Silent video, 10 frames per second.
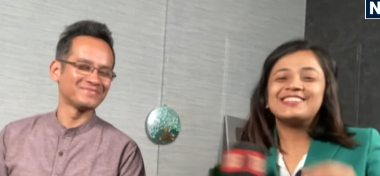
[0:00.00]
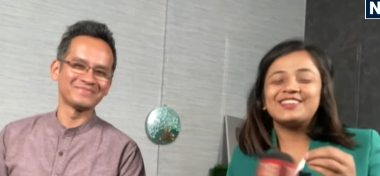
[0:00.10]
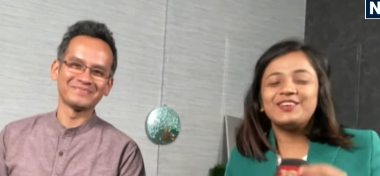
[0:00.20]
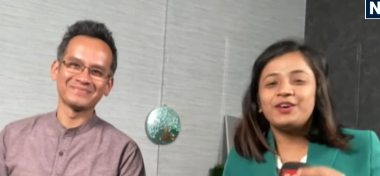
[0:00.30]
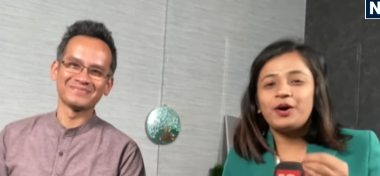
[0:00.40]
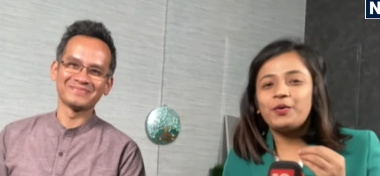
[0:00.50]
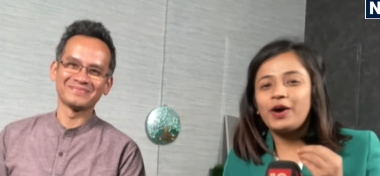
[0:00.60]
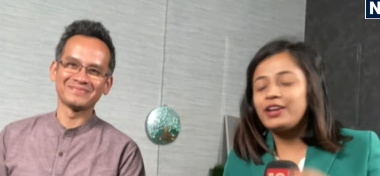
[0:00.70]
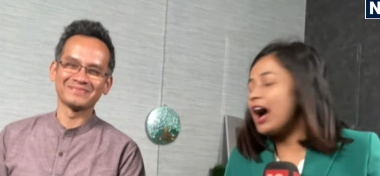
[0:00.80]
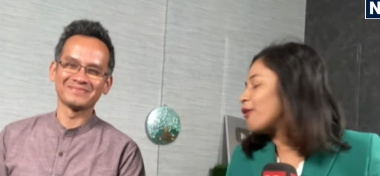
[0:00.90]
Speaker 1: so uh,
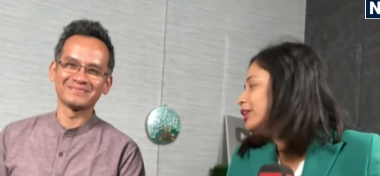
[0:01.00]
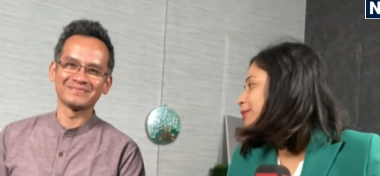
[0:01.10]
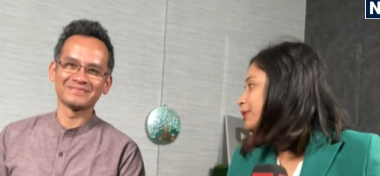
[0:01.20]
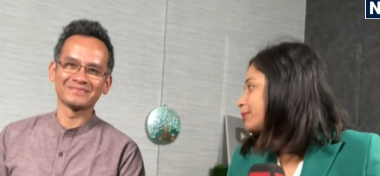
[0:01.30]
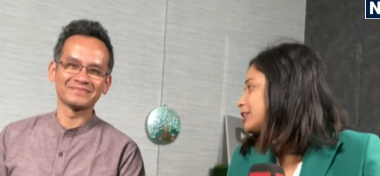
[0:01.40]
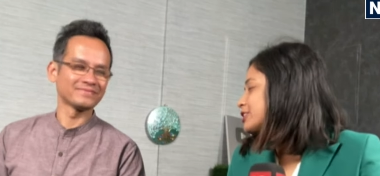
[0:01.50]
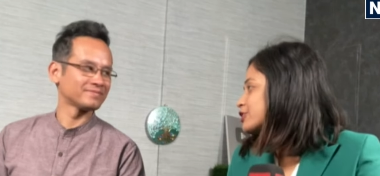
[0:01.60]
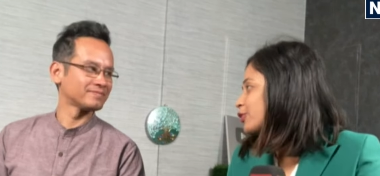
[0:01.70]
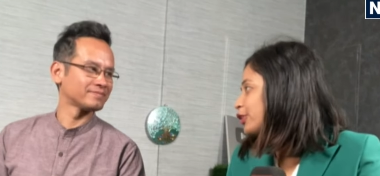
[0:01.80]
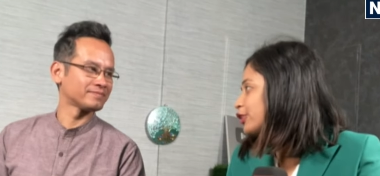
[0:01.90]
what, how are the preparations
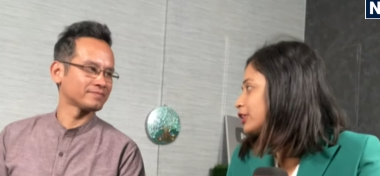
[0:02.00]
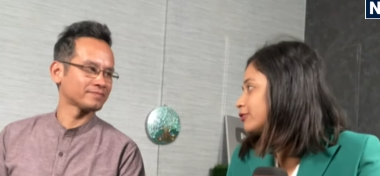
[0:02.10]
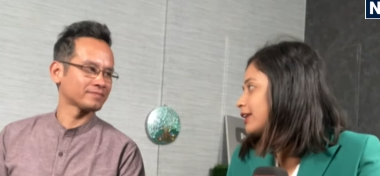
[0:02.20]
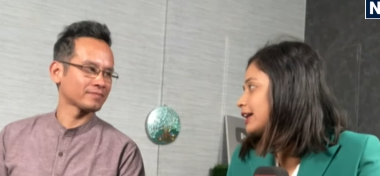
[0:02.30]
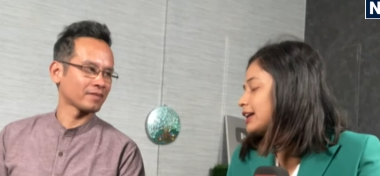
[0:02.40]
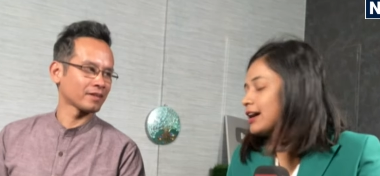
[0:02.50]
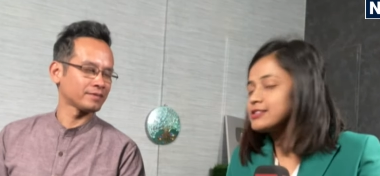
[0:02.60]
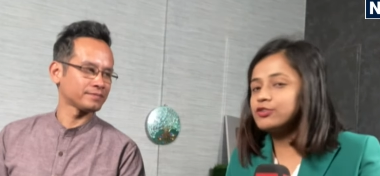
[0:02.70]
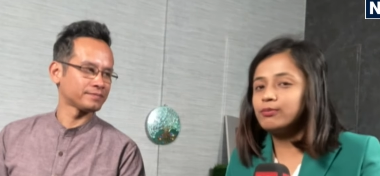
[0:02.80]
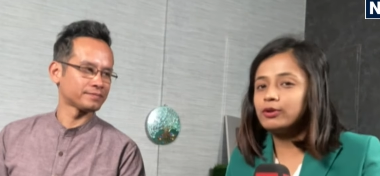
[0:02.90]
going on? If I
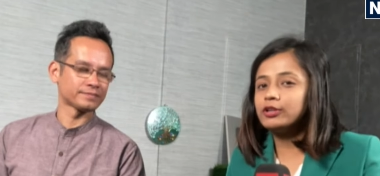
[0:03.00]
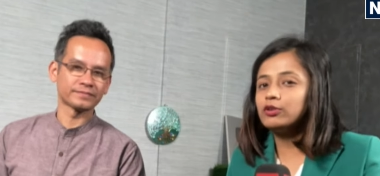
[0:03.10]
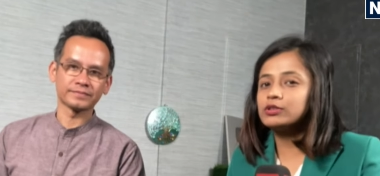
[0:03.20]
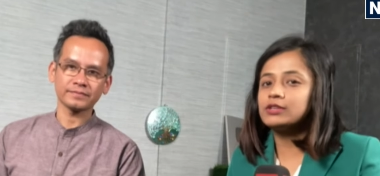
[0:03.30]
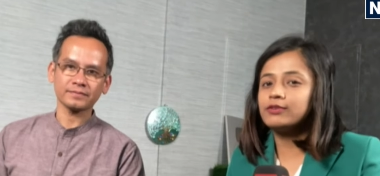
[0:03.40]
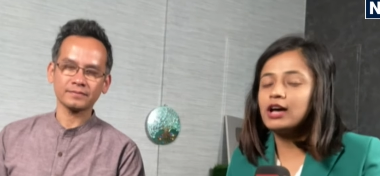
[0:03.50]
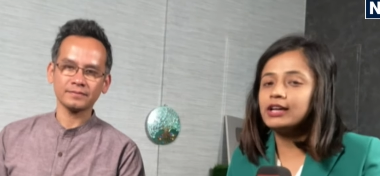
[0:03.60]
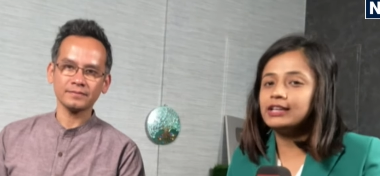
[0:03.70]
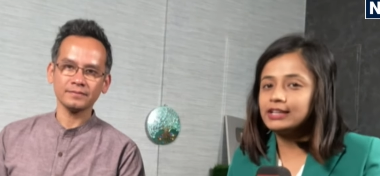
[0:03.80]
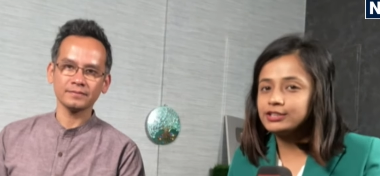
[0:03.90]
ask you about the Lok Sabha
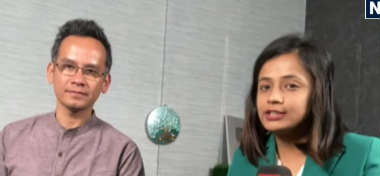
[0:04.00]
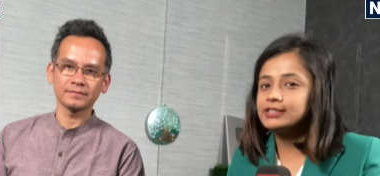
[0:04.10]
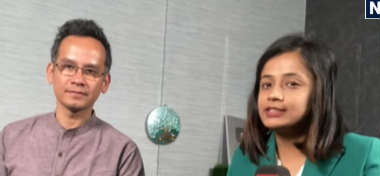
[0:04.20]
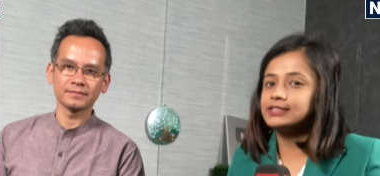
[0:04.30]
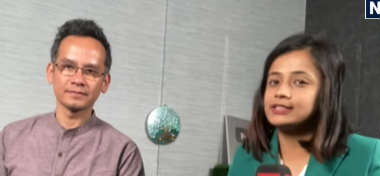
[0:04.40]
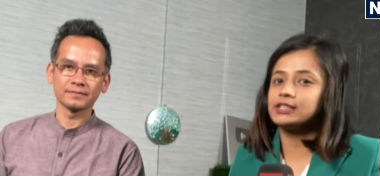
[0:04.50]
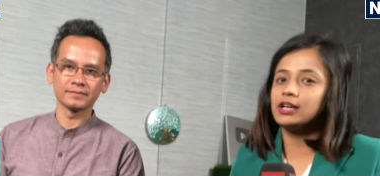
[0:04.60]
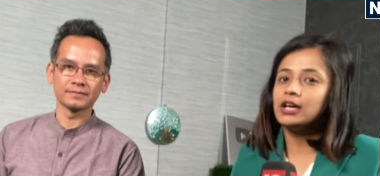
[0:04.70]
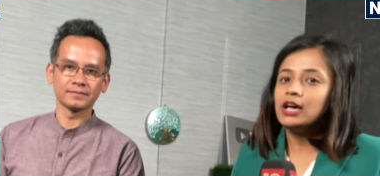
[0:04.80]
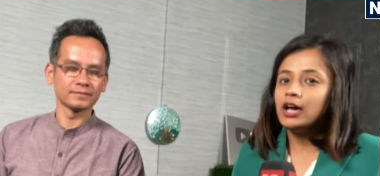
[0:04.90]
elections, it's uh,
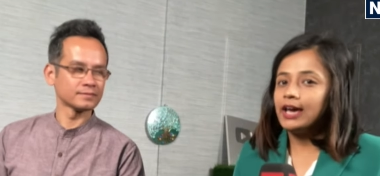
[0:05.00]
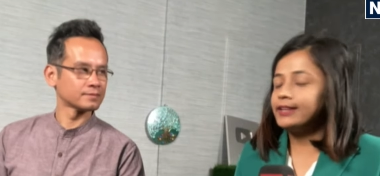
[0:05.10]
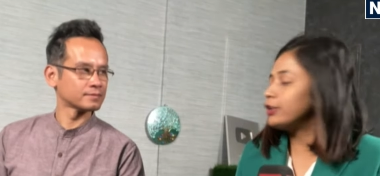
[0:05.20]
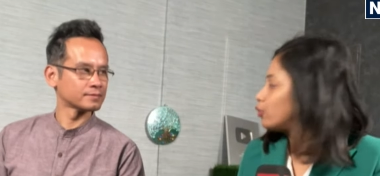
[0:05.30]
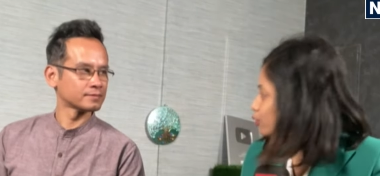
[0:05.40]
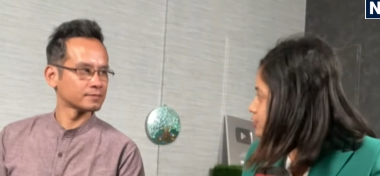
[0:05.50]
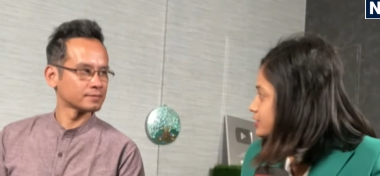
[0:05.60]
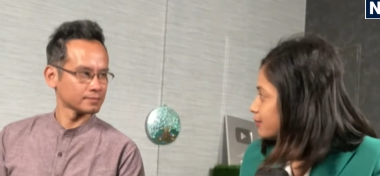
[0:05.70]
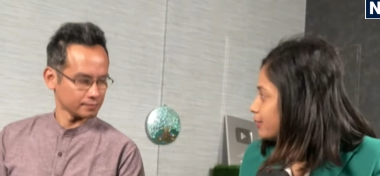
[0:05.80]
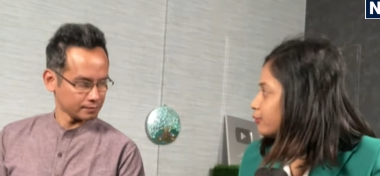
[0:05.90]
at the
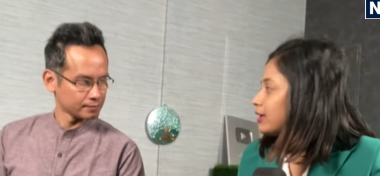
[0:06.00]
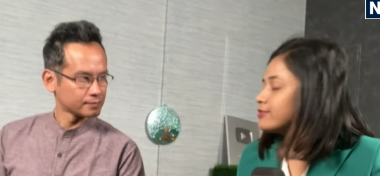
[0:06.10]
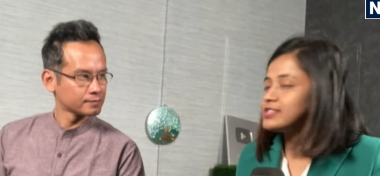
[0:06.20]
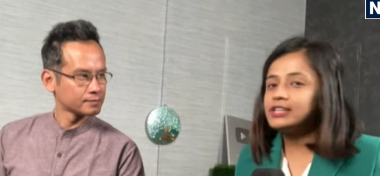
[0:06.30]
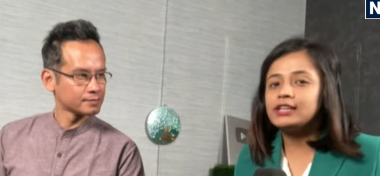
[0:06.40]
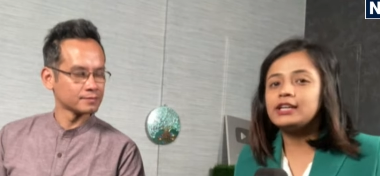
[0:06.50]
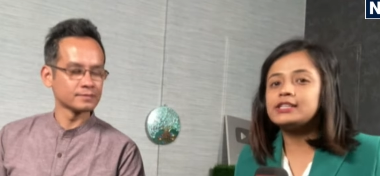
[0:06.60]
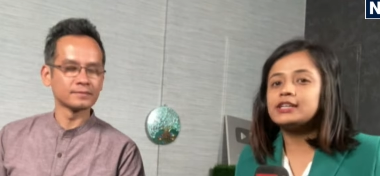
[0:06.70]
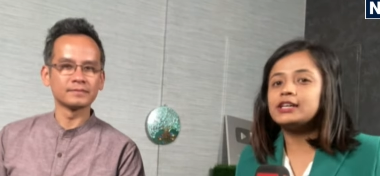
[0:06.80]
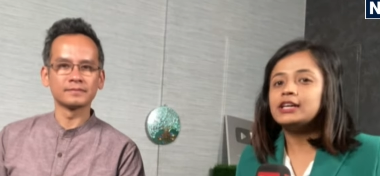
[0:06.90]
doorstep and we have seen that
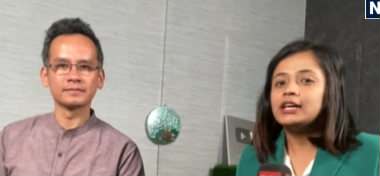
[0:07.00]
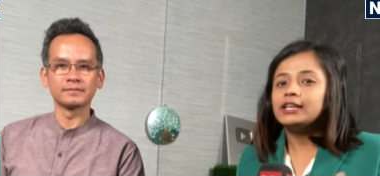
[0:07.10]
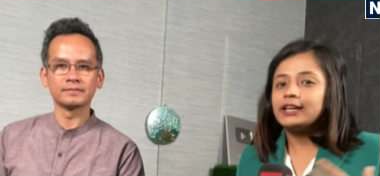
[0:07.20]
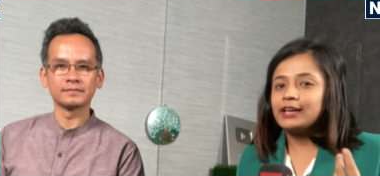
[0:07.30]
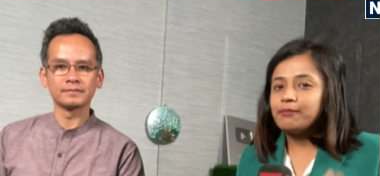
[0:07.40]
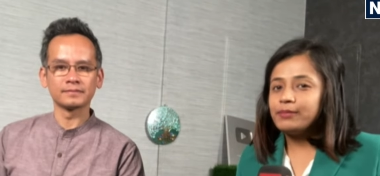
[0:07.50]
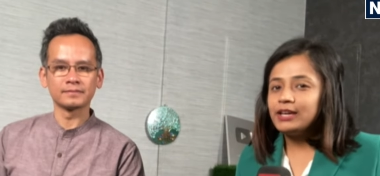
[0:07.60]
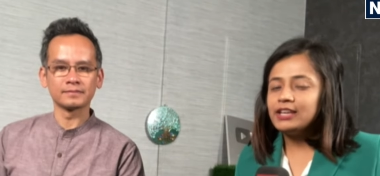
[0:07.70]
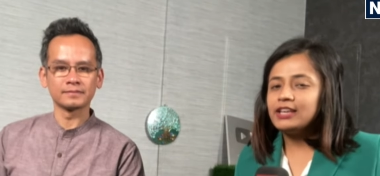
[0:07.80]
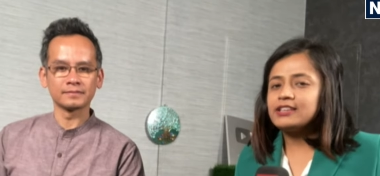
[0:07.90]
uh, the
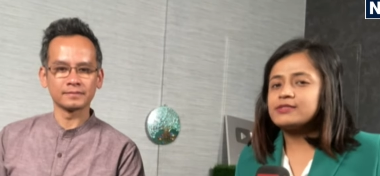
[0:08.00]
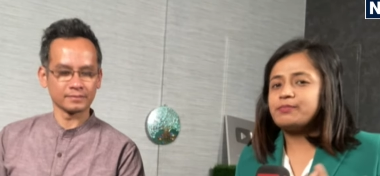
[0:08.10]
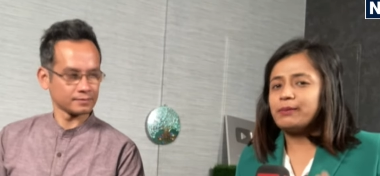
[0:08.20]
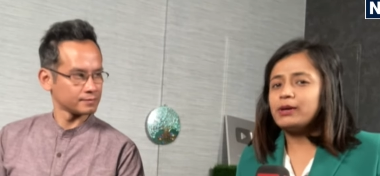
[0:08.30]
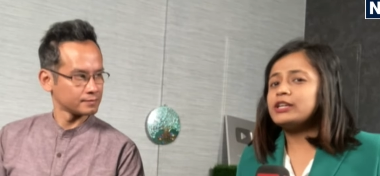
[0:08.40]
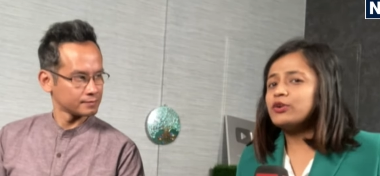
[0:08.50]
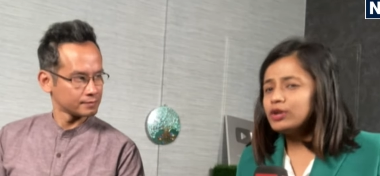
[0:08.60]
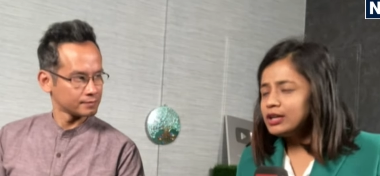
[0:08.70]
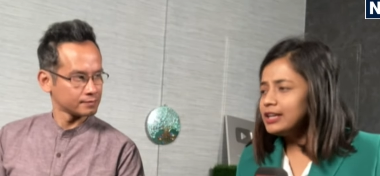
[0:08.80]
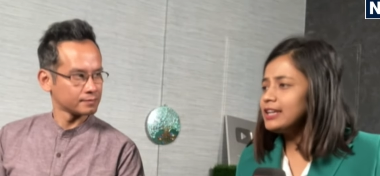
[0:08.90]
campaignings,
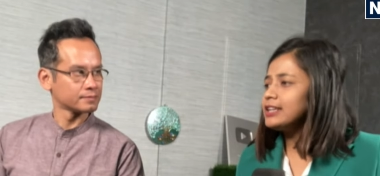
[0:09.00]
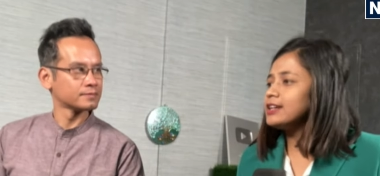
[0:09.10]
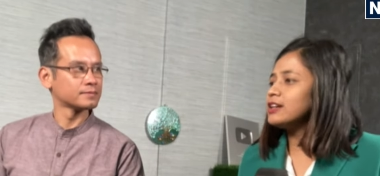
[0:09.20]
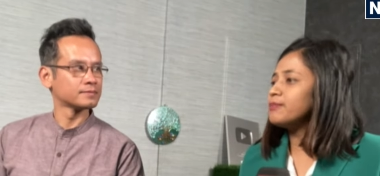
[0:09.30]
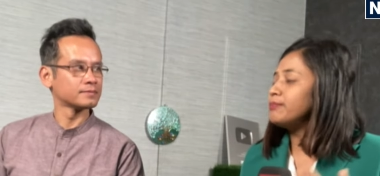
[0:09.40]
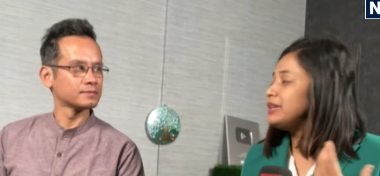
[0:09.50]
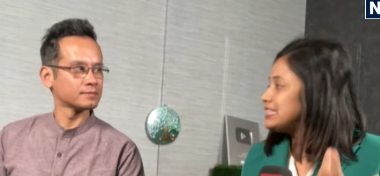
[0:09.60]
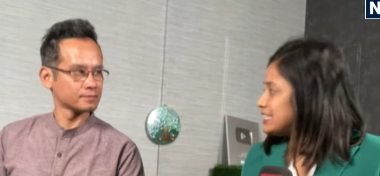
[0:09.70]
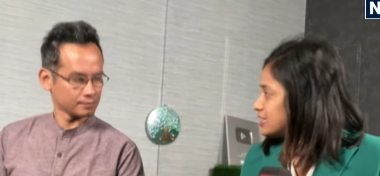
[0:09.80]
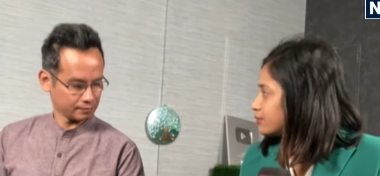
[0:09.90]
particularly the
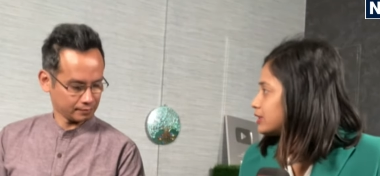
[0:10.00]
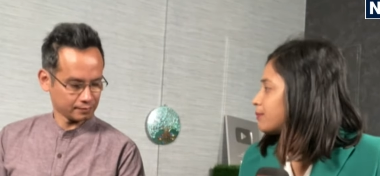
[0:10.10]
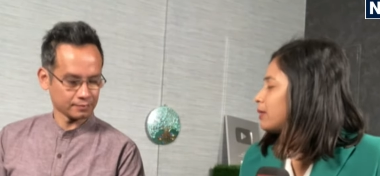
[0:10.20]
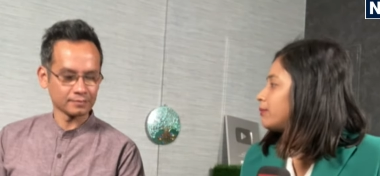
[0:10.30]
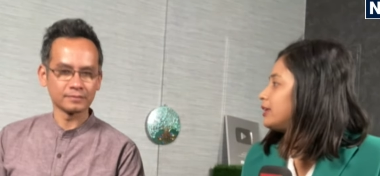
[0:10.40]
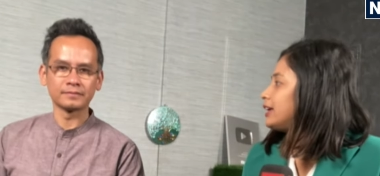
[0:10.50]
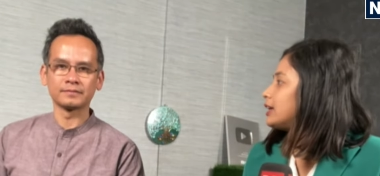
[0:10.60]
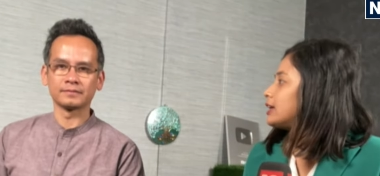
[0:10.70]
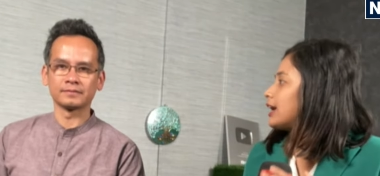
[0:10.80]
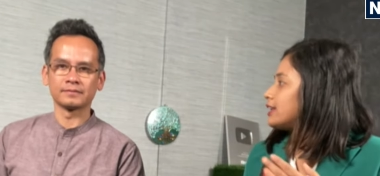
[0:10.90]
meetings with the
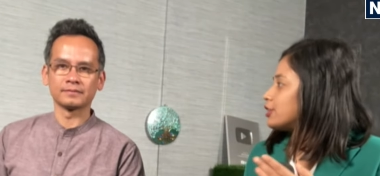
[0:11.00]
public at